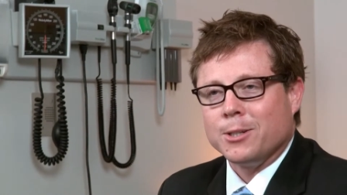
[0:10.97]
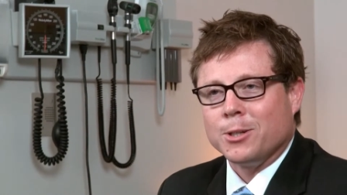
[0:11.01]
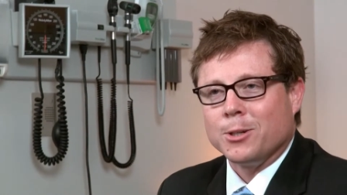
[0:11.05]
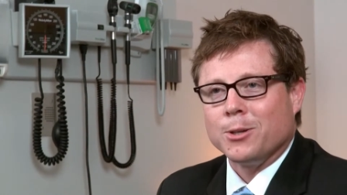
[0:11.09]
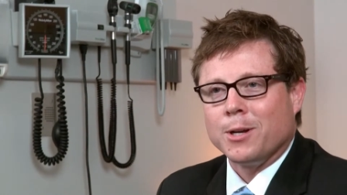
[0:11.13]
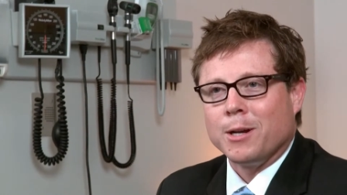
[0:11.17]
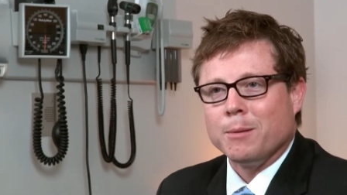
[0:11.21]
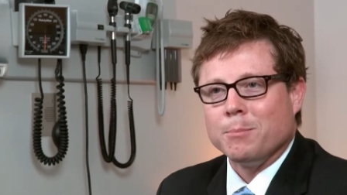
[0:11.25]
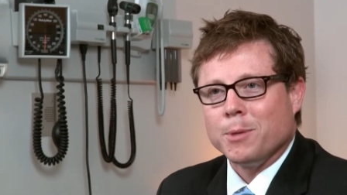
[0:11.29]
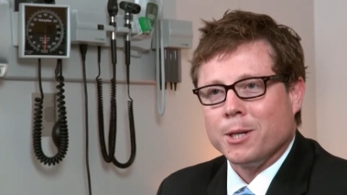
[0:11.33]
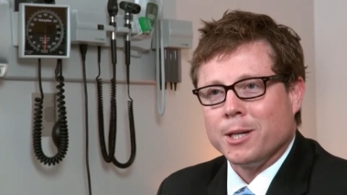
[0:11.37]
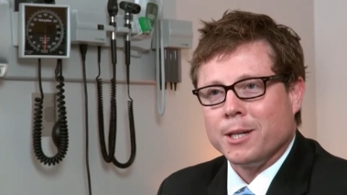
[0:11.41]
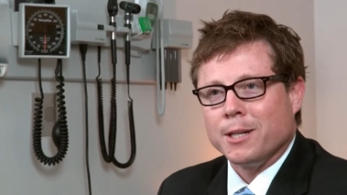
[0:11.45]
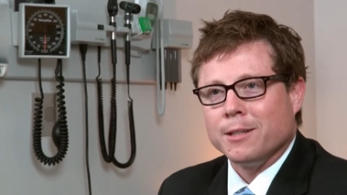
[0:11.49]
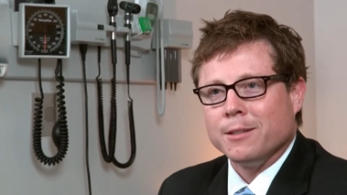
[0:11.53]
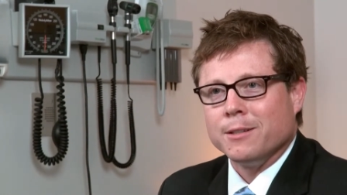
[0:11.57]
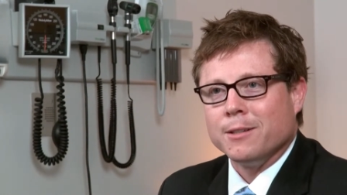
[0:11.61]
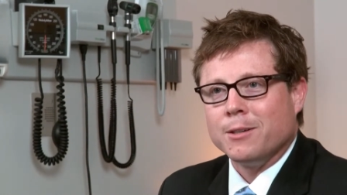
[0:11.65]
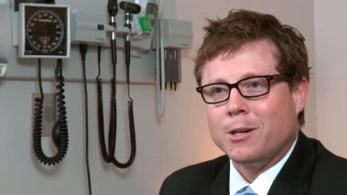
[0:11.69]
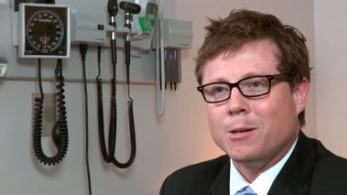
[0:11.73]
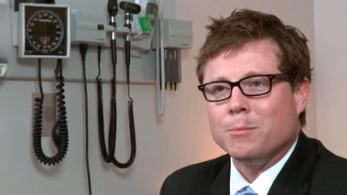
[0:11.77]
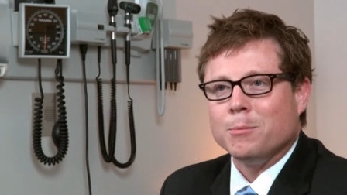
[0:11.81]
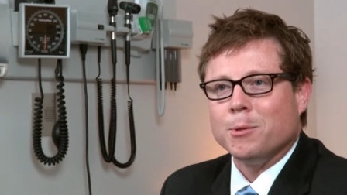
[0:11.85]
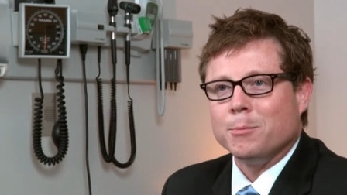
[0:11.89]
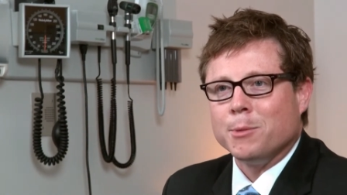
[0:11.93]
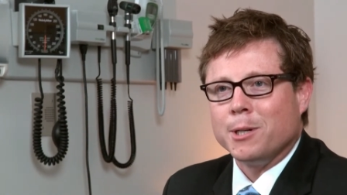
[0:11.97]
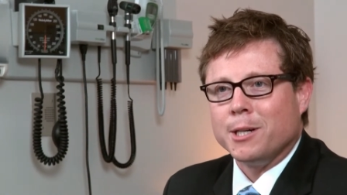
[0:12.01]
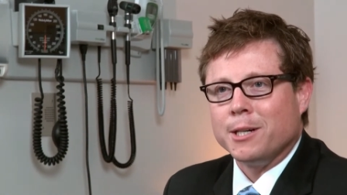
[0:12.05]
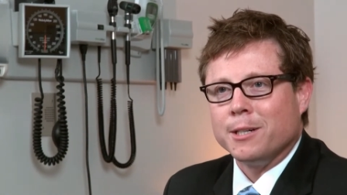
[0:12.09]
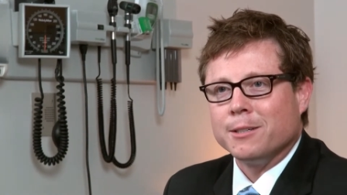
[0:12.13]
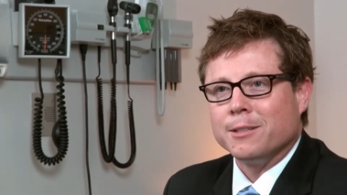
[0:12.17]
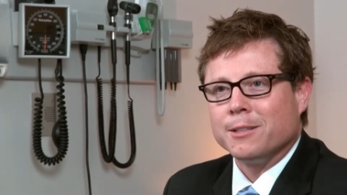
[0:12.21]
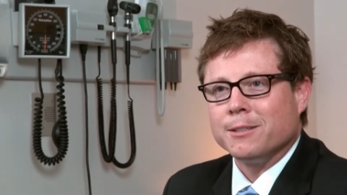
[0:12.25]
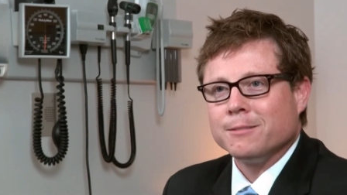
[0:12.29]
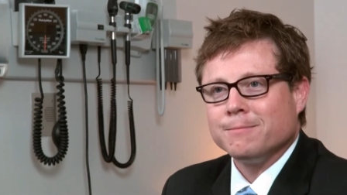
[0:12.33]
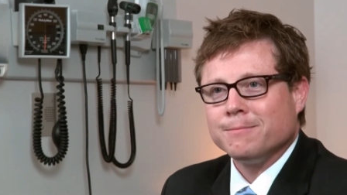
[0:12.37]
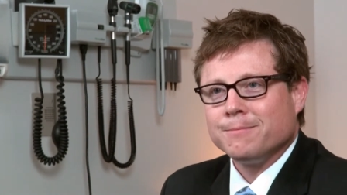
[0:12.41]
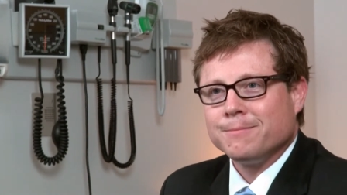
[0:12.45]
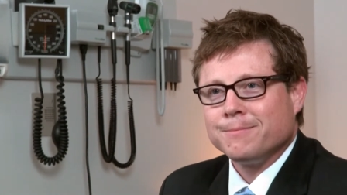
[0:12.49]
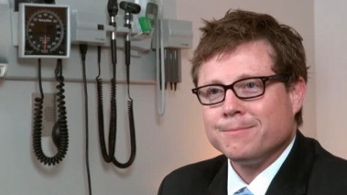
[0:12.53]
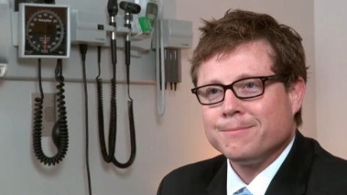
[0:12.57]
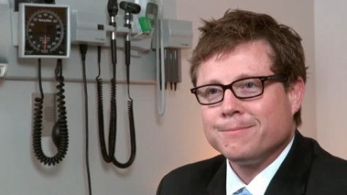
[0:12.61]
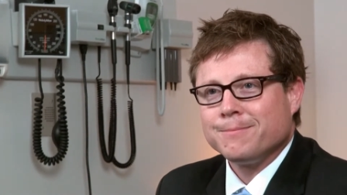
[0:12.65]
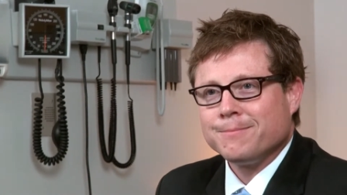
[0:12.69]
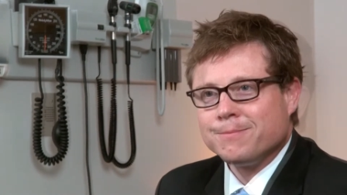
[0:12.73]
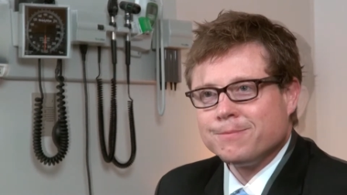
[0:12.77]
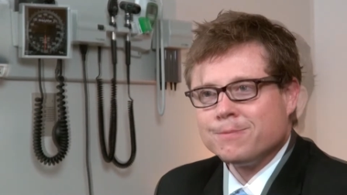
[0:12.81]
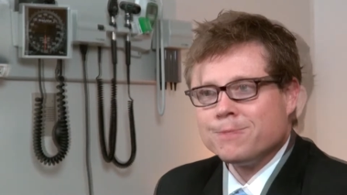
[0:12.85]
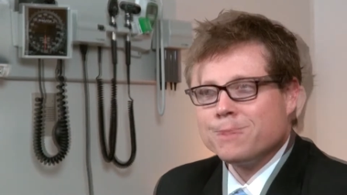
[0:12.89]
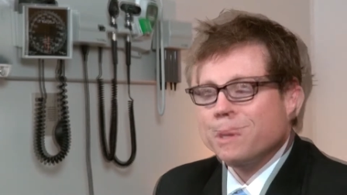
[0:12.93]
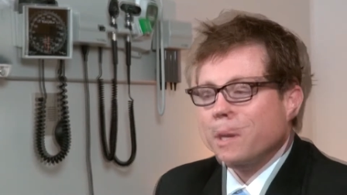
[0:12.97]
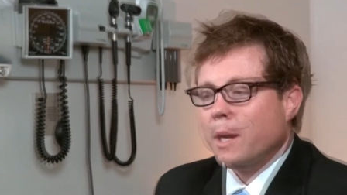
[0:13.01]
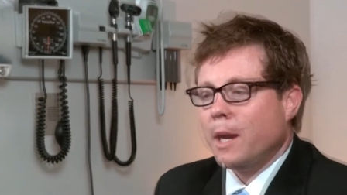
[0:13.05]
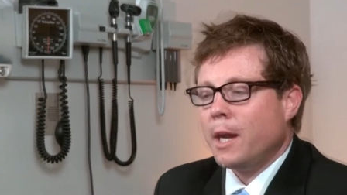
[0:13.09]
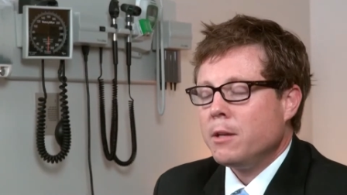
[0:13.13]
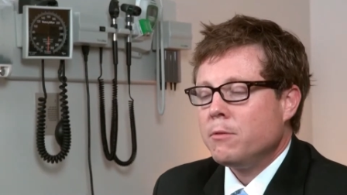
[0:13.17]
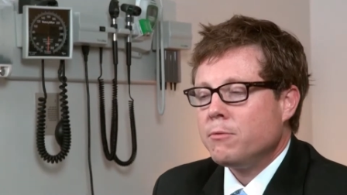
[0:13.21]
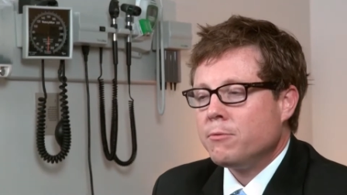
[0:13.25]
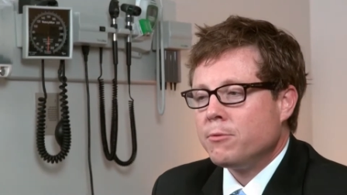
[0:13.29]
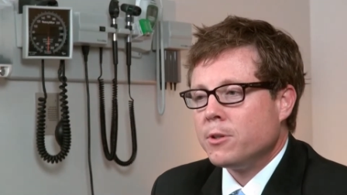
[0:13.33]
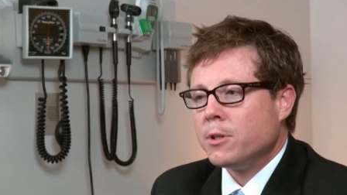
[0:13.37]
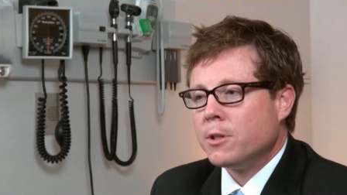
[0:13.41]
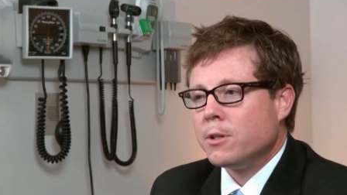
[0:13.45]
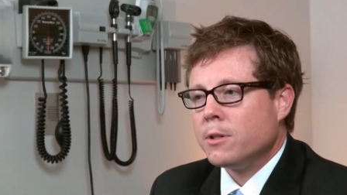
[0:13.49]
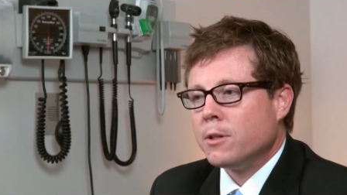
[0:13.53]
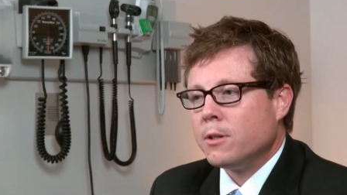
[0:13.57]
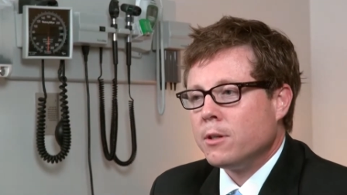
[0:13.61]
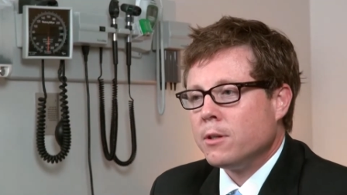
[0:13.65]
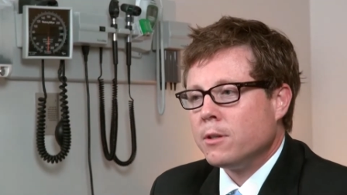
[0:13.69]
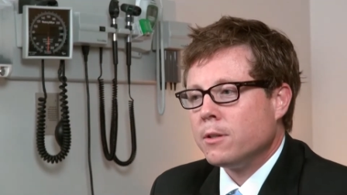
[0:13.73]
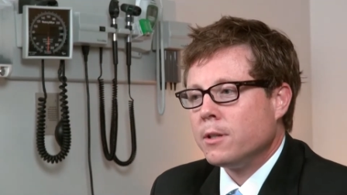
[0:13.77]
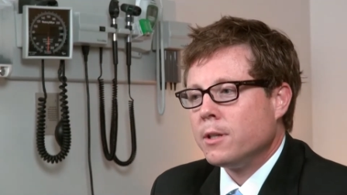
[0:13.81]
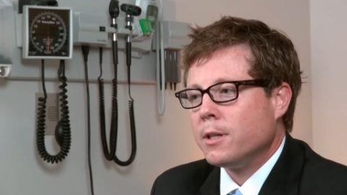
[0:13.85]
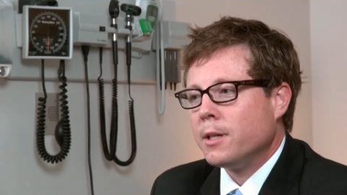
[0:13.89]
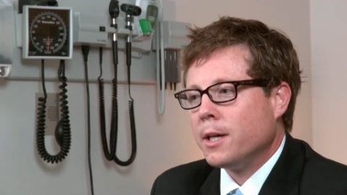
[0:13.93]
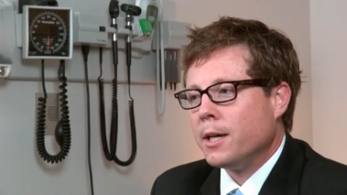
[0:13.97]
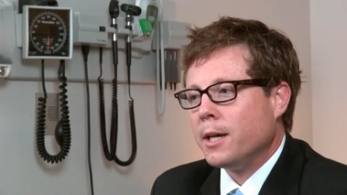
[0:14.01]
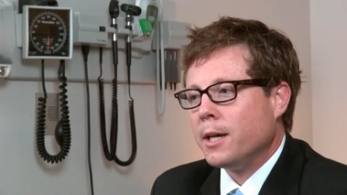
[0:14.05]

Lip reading: here at my alma mater. I feel